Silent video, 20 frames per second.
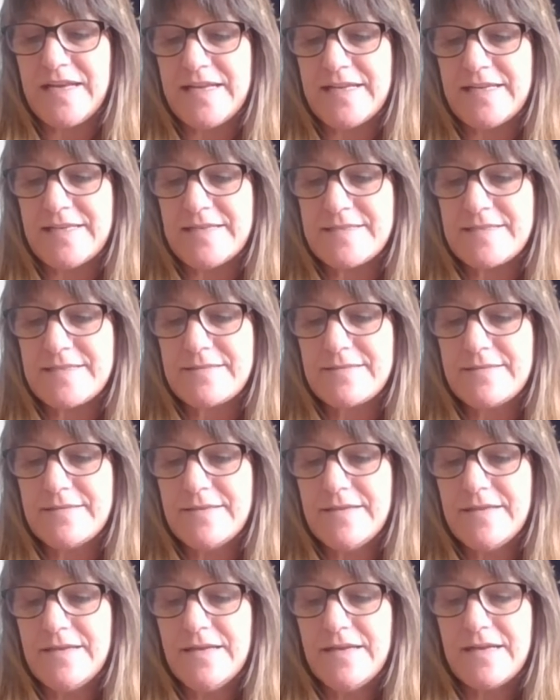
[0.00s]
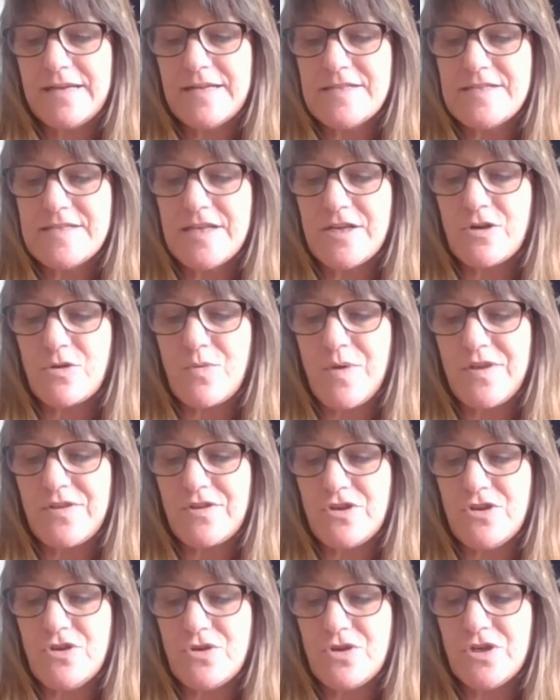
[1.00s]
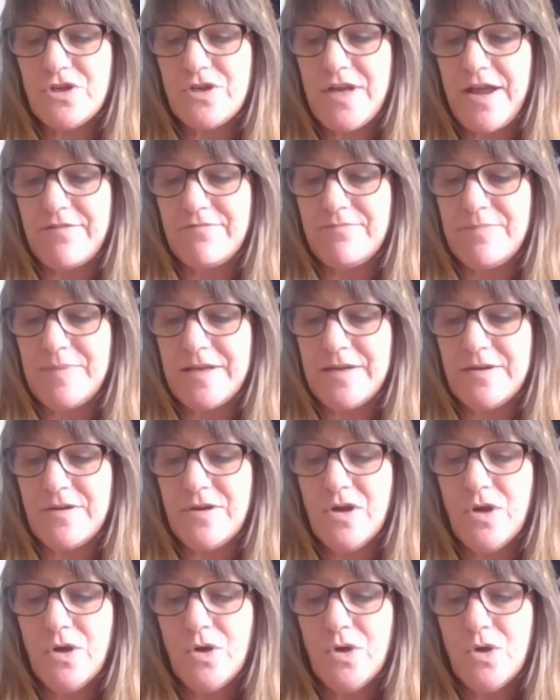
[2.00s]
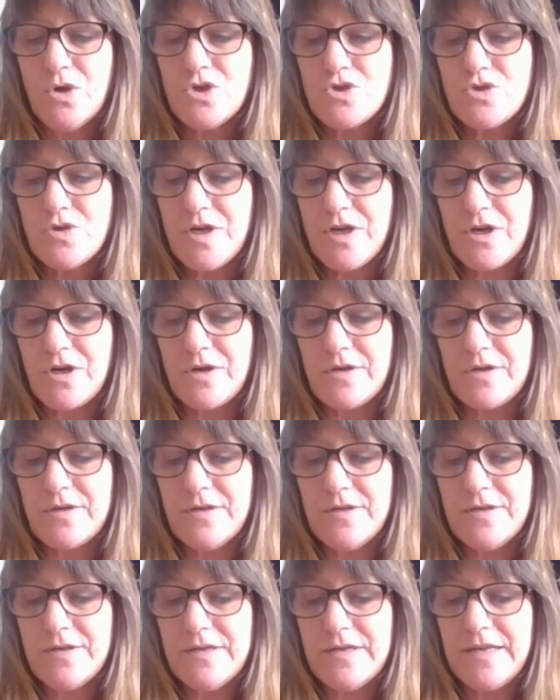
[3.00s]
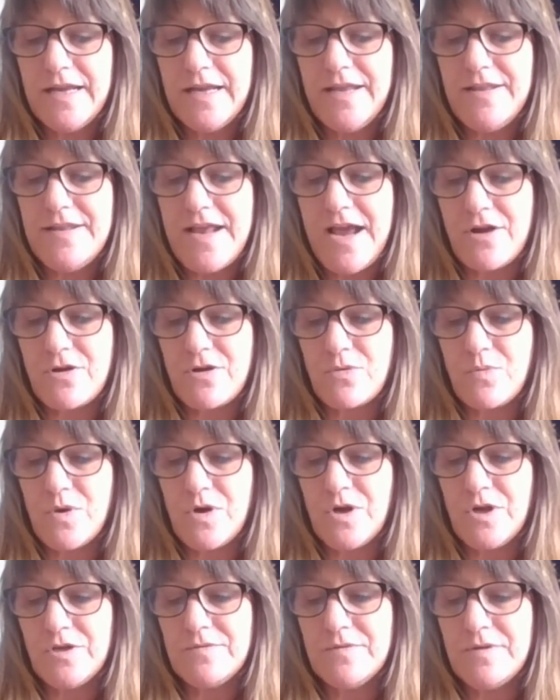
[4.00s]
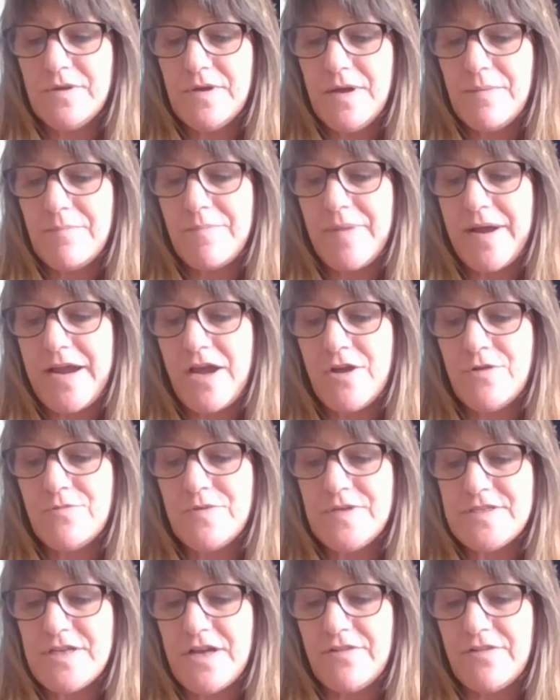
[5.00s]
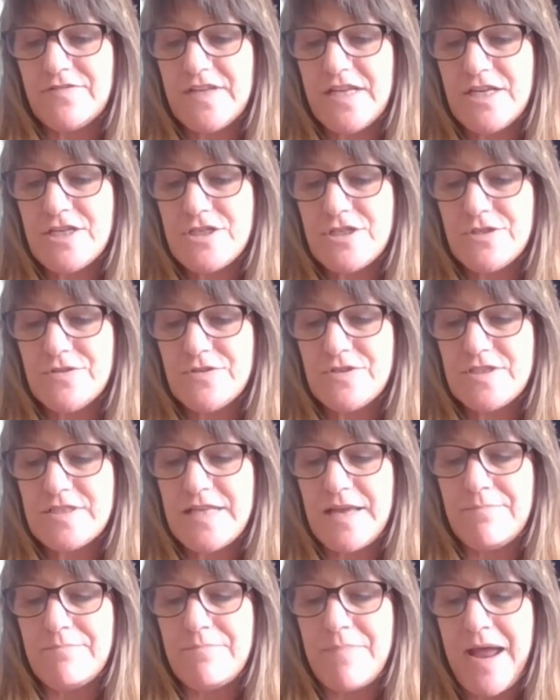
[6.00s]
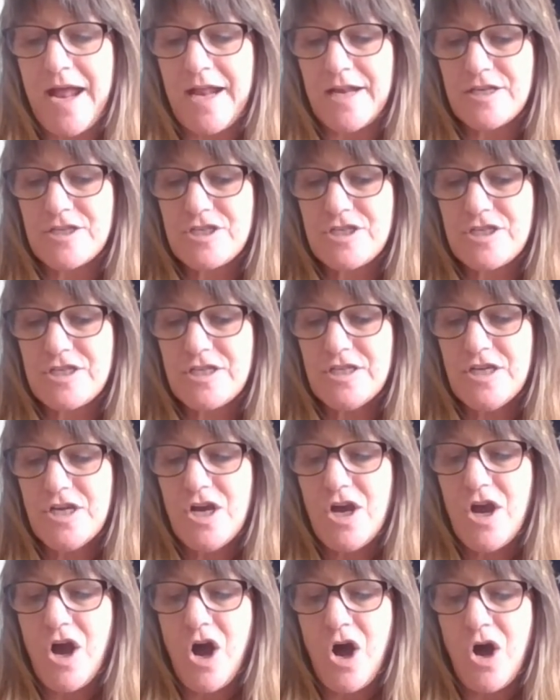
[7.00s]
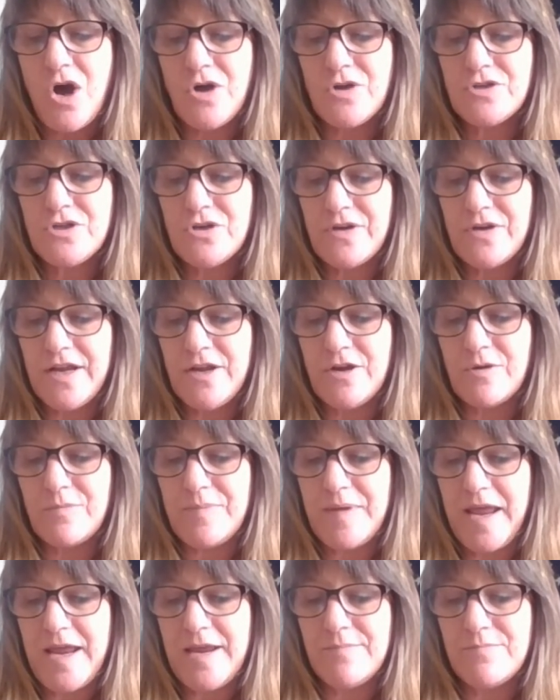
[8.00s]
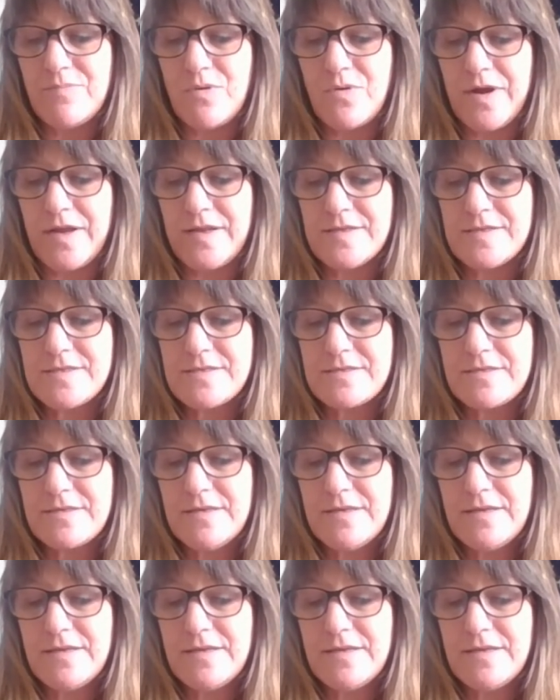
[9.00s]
it is. Consider whether you could have been triggered in the outer world by unresolved issues that matched all your inner pain points.